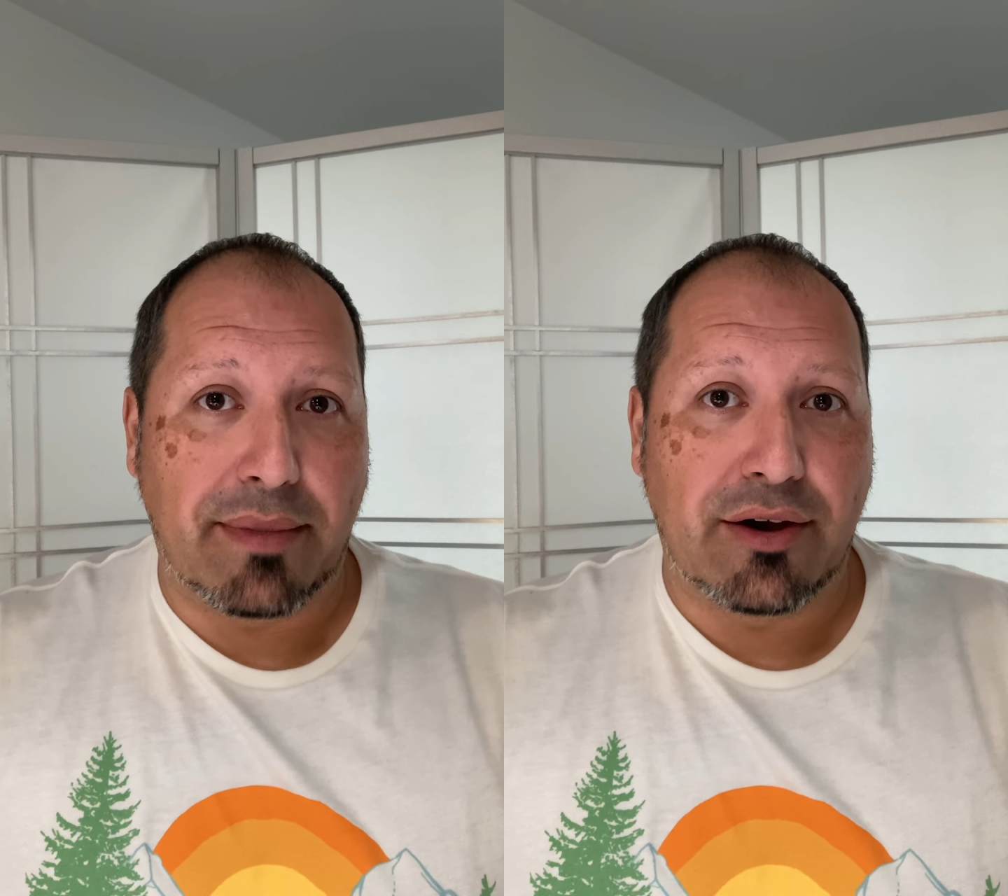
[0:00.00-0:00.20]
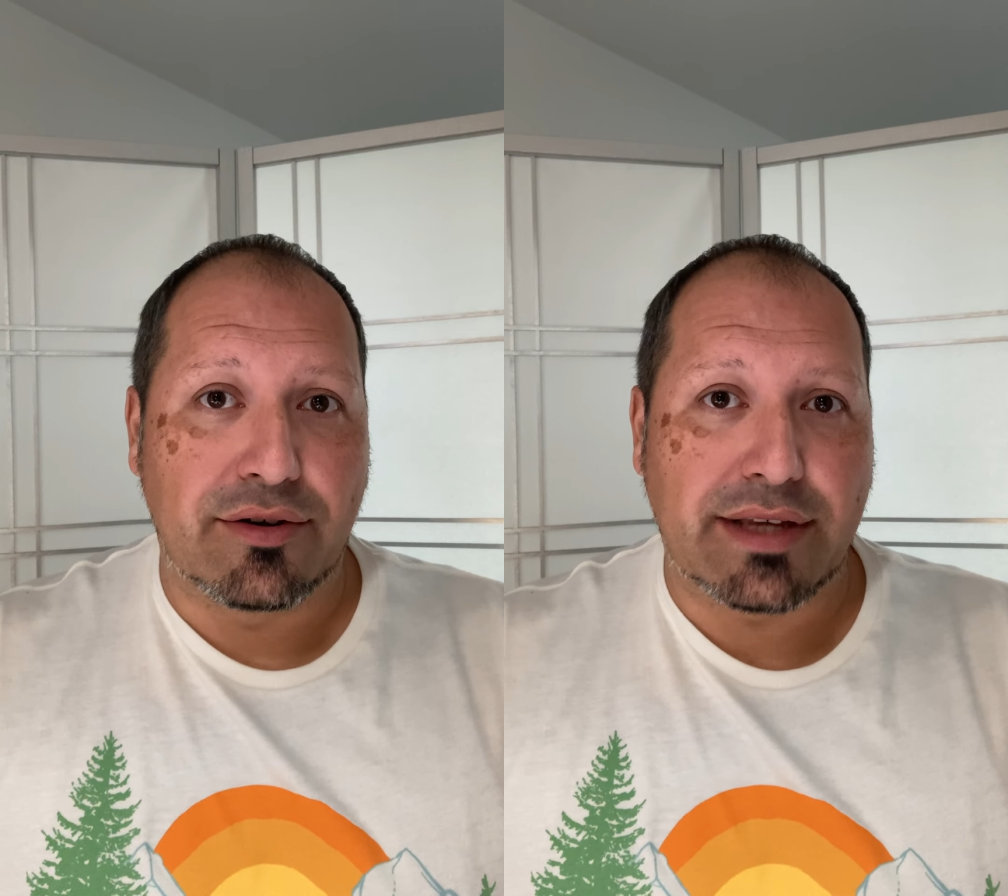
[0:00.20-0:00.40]

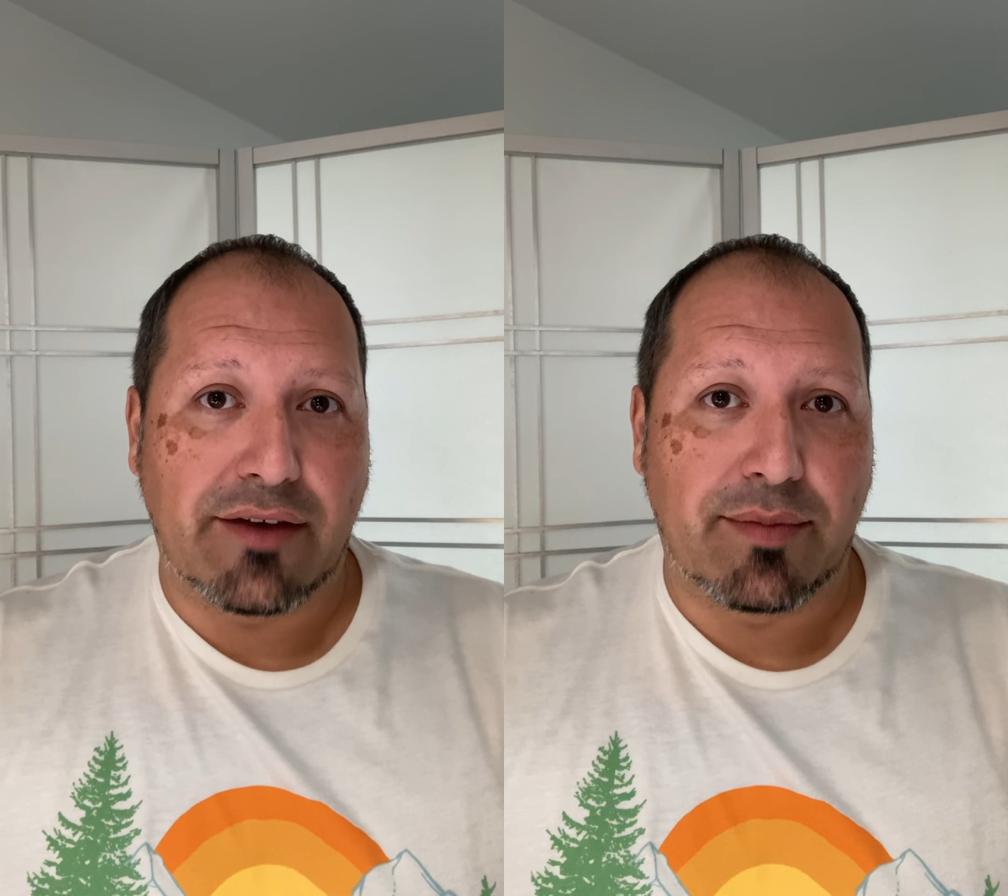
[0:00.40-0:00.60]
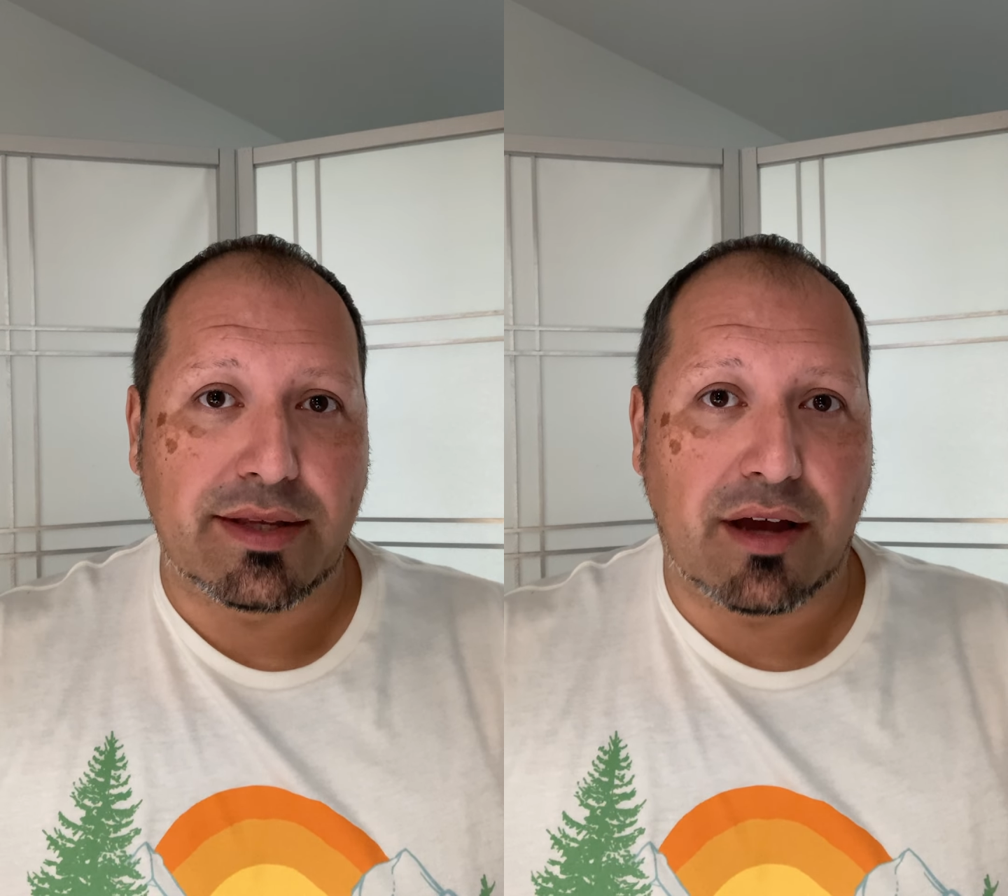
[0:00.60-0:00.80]
males
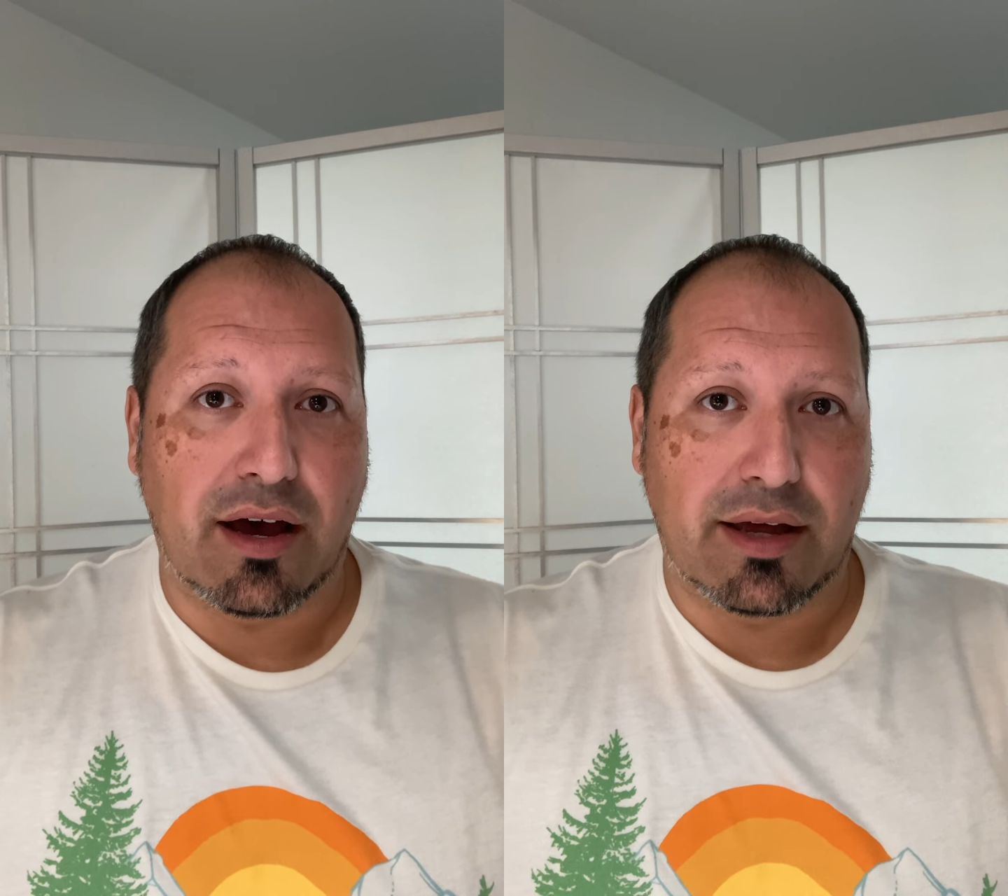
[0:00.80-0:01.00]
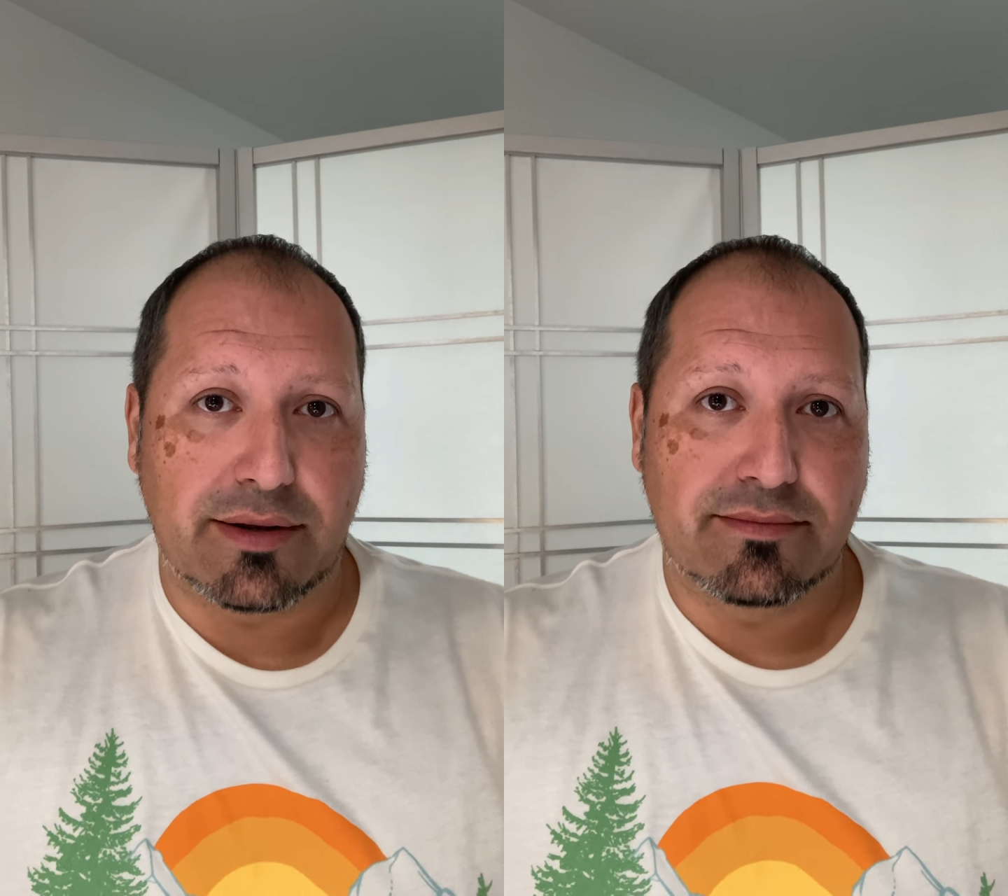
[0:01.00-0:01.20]
have been
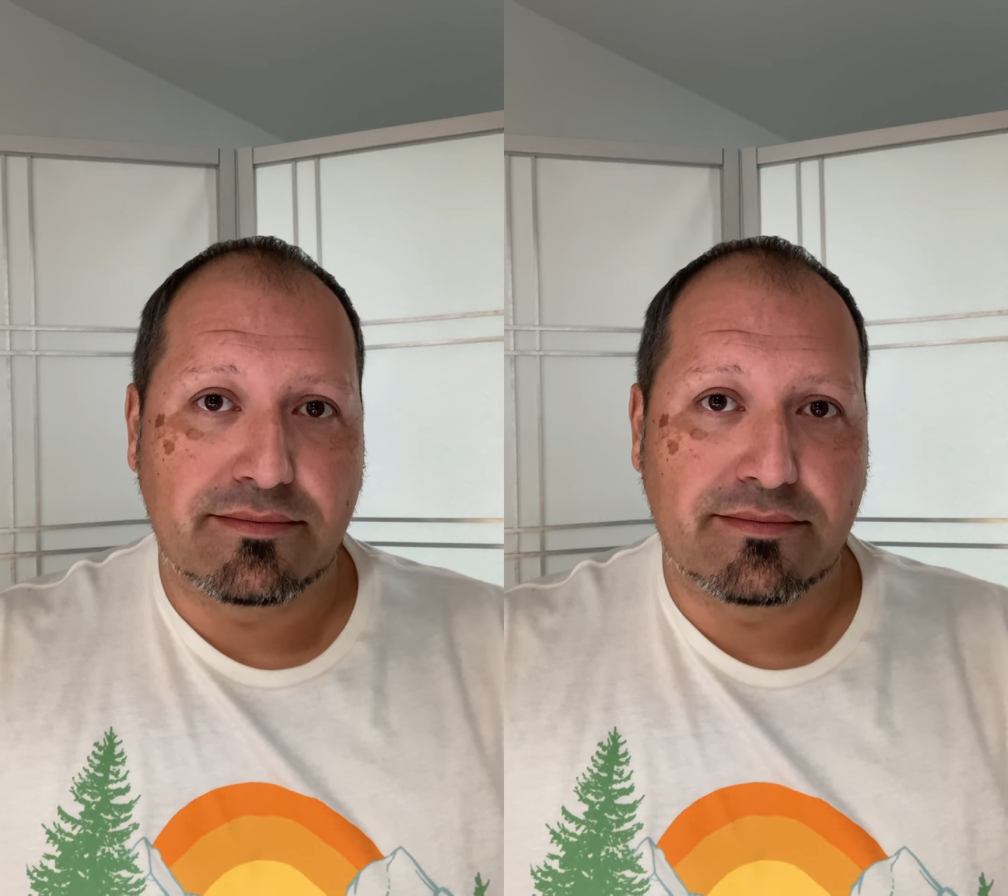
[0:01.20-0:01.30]
taught.